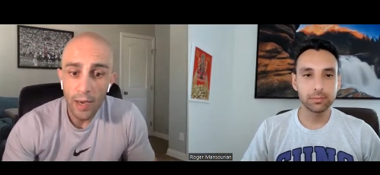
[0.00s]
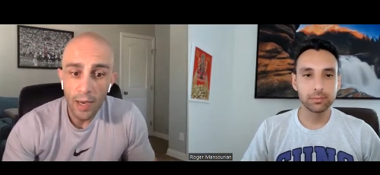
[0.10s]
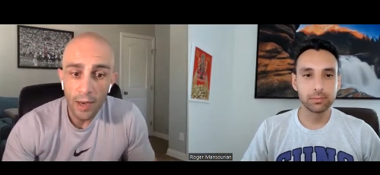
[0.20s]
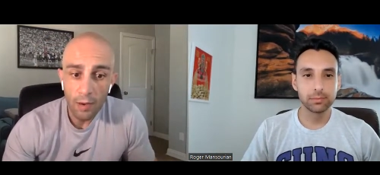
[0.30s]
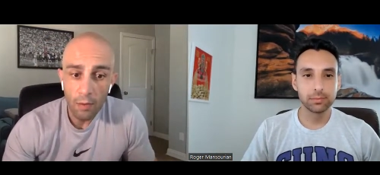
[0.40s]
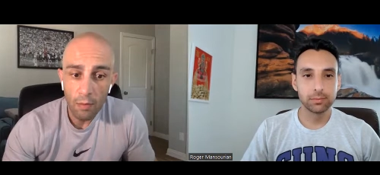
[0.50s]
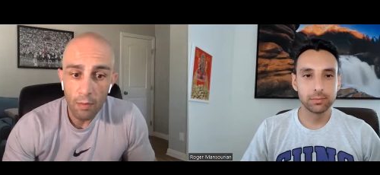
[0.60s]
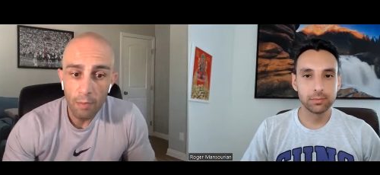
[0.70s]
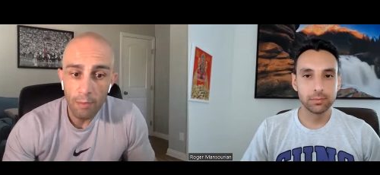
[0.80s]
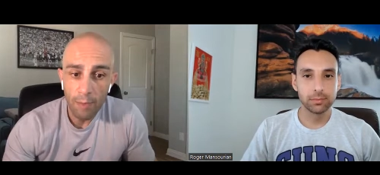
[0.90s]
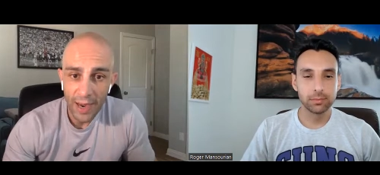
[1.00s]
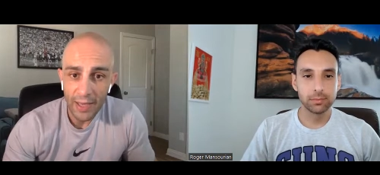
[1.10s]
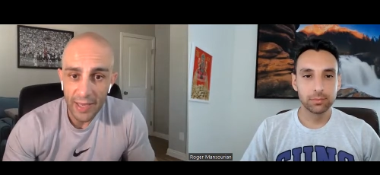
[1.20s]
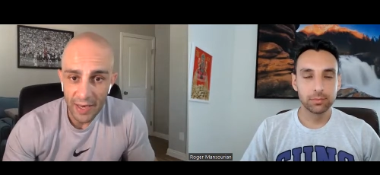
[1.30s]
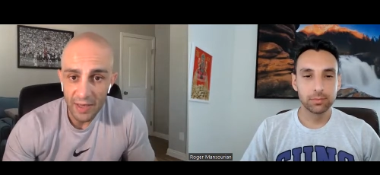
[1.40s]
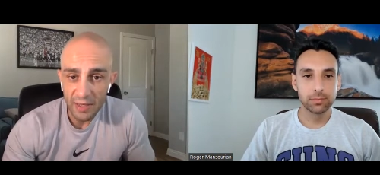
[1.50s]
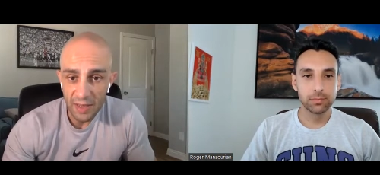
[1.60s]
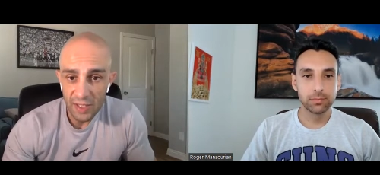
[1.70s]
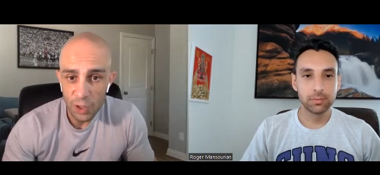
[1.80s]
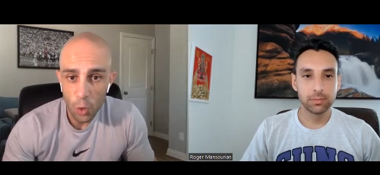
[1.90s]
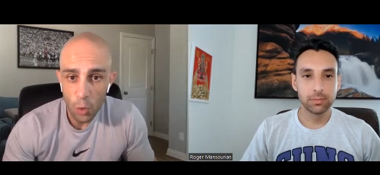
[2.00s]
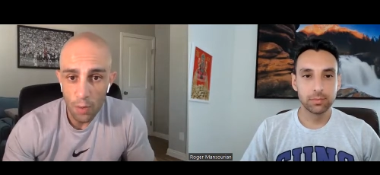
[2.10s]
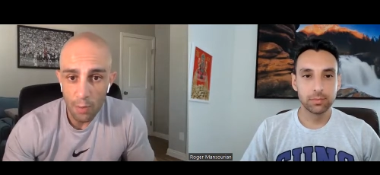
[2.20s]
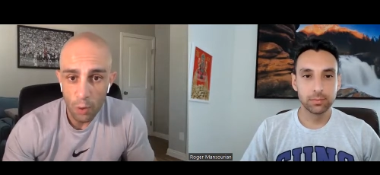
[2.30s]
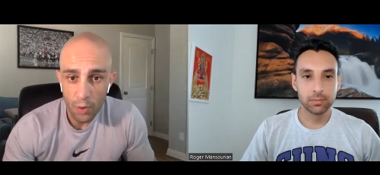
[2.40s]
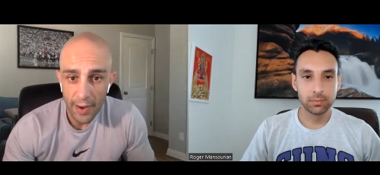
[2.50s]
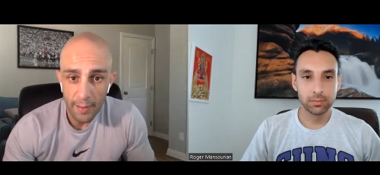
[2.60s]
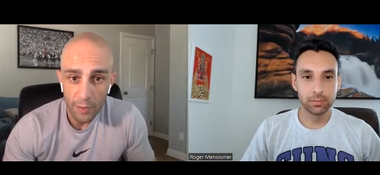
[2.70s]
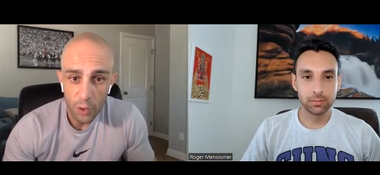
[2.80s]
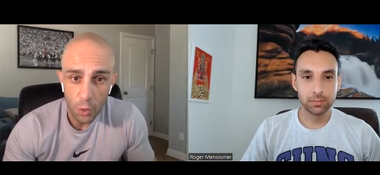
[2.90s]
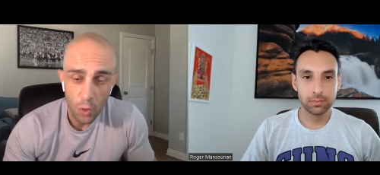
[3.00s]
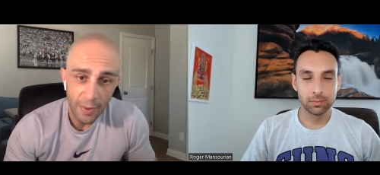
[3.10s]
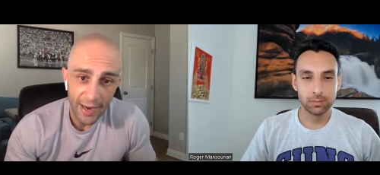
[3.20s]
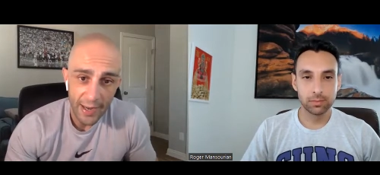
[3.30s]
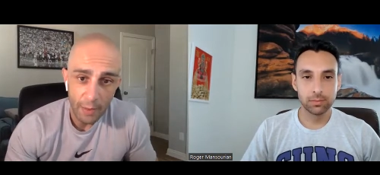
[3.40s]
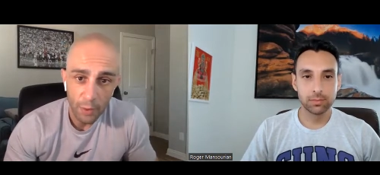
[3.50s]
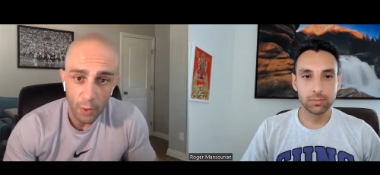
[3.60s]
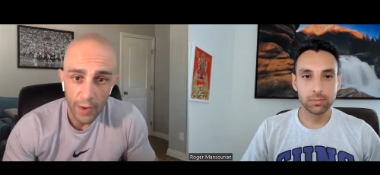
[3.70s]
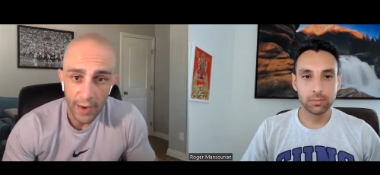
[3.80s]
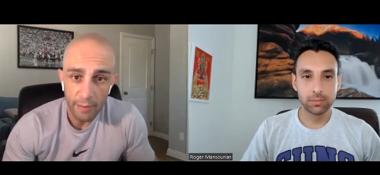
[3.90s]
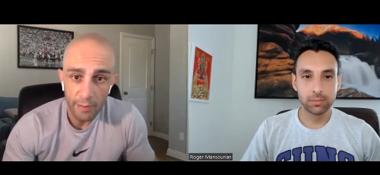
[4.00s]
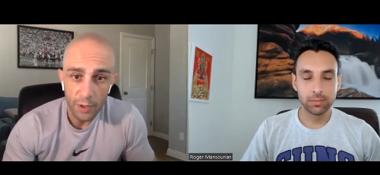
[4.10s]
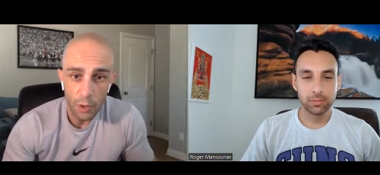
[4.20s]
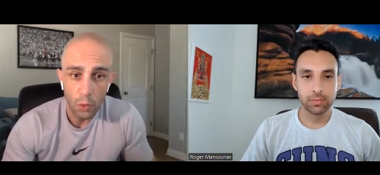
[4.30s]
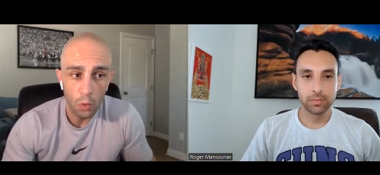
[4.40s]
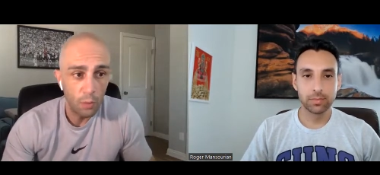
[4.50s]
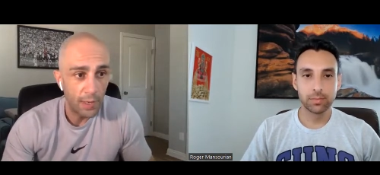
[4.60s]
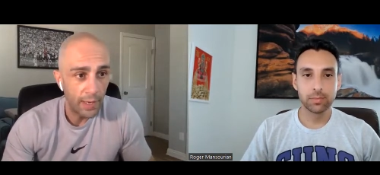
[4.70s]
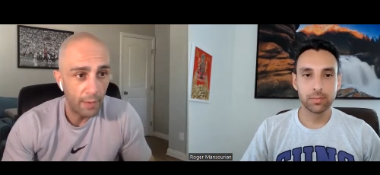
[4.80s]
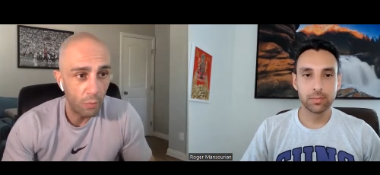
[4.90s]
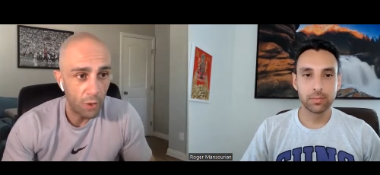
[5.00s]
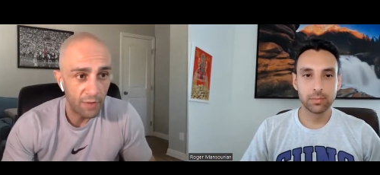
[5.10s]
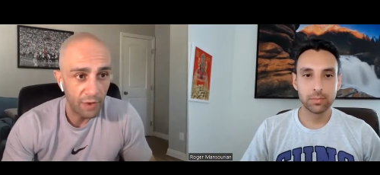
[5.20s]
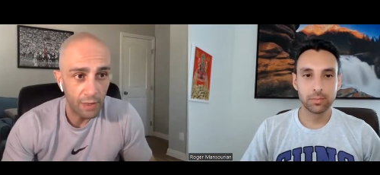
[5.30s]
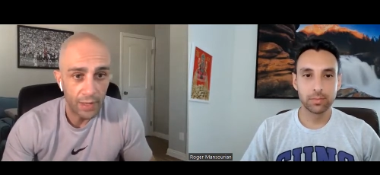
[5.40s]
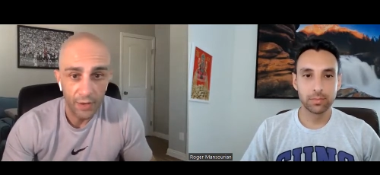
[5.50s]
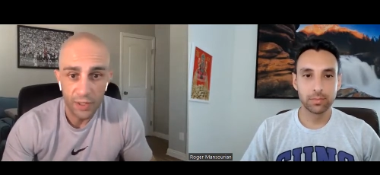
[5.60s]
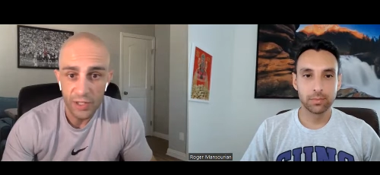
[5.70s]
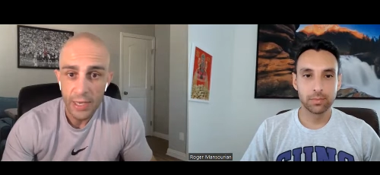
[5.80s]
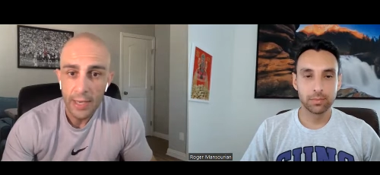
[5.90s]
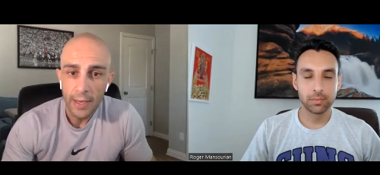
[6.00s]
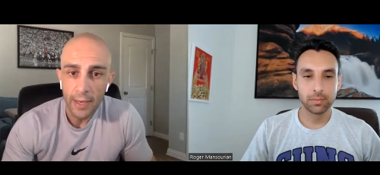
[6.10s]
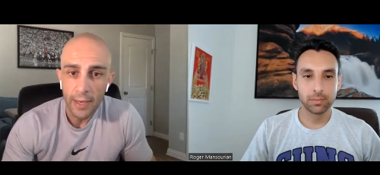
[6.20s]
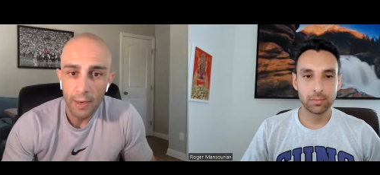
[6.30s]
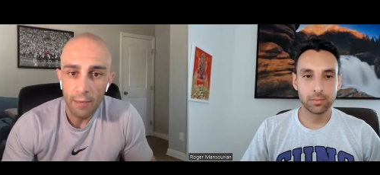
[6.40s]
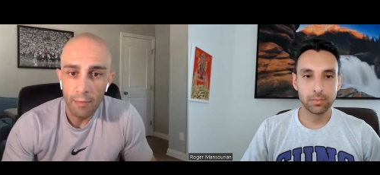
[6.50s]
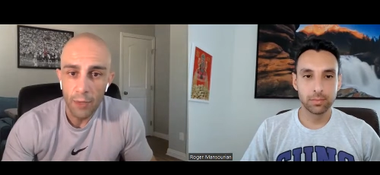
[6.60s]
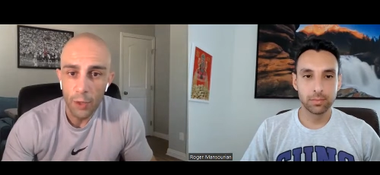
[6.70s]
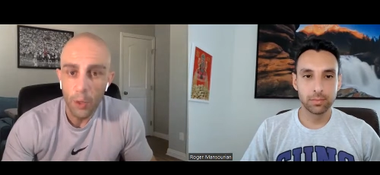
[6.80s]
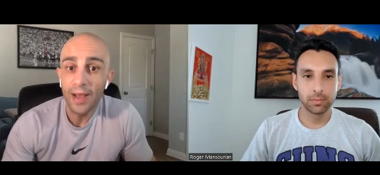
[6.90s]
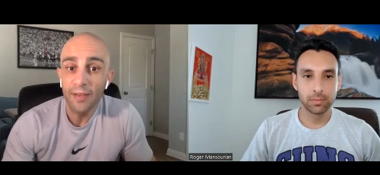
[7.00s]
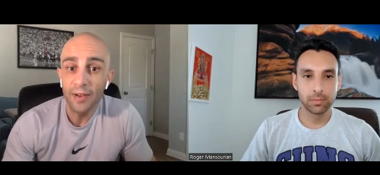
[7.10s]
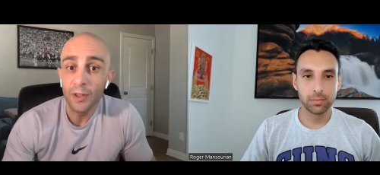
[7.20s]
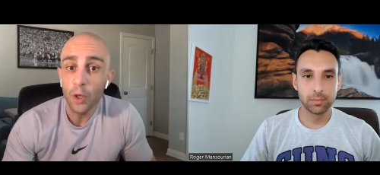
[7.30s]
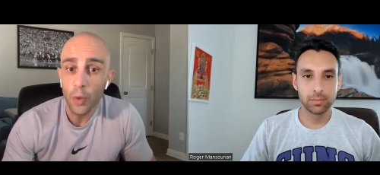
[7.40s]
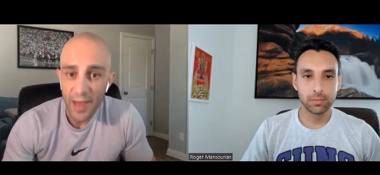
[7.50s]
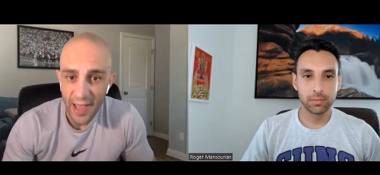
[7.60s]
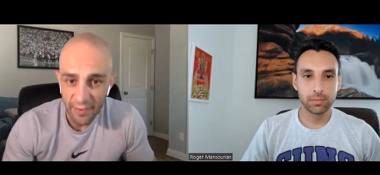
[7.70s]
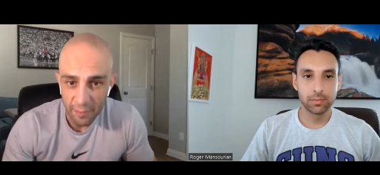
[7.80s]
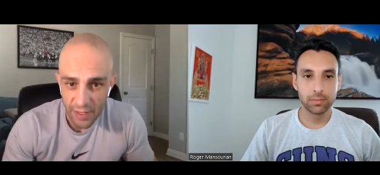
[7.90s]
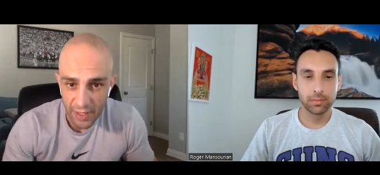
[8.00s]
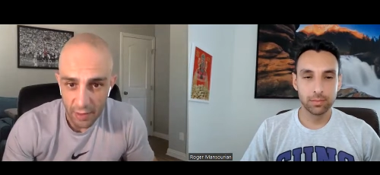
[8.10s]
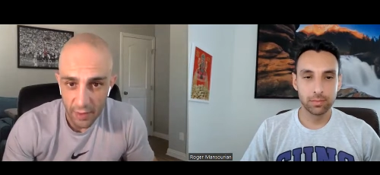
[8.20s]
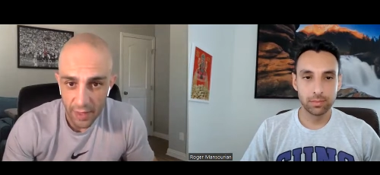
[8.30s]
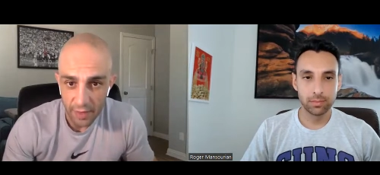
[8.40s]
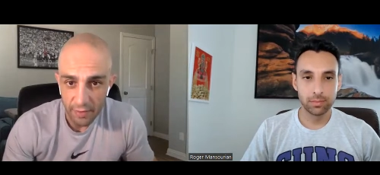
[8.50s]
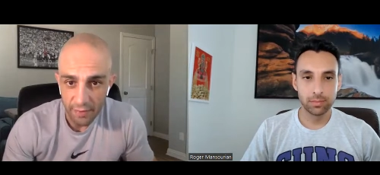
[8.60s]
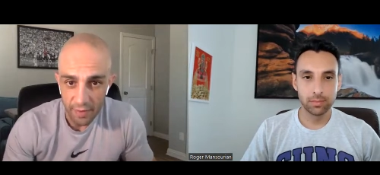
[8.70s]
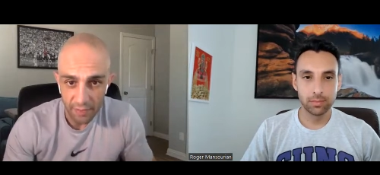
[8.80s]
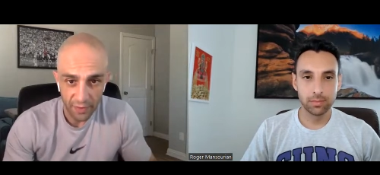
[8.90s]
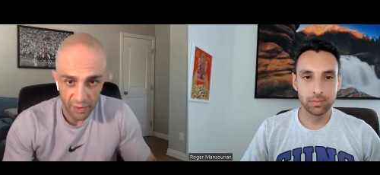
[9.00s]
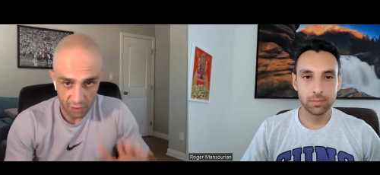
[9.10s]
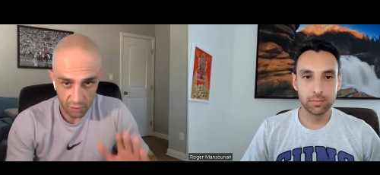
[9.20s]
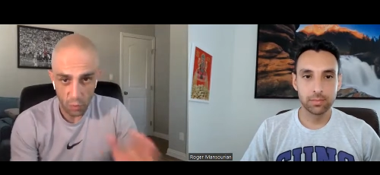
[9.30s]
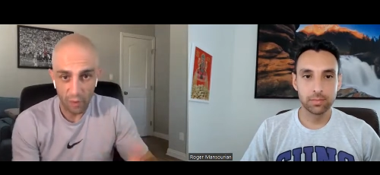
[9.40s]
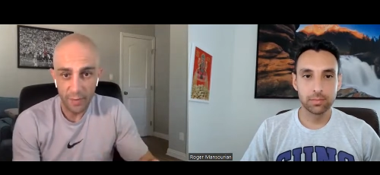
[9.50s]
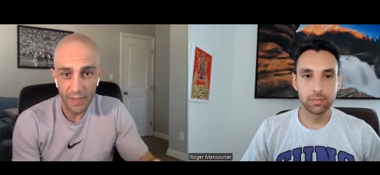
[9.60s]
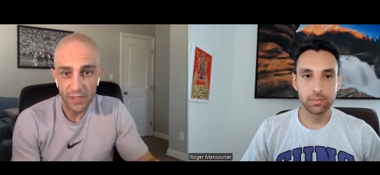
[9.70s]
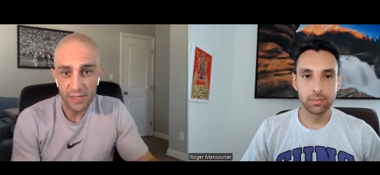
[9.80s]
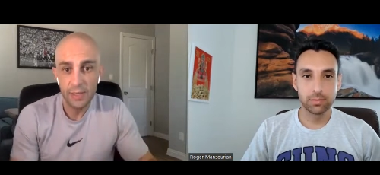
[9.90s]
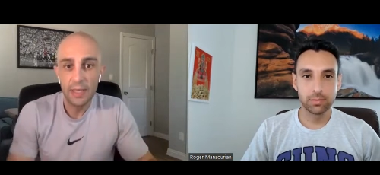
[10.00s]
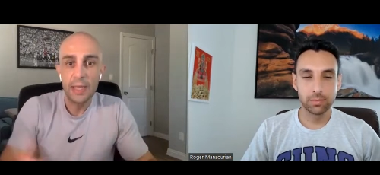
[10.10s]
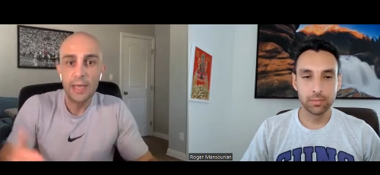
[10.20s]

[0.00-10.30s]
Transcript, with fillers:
Speaker 1: get into this 2-1 program, 2-1 buy-down program through one of our lenders. You'll have a 3.5% rate for the first 12 months,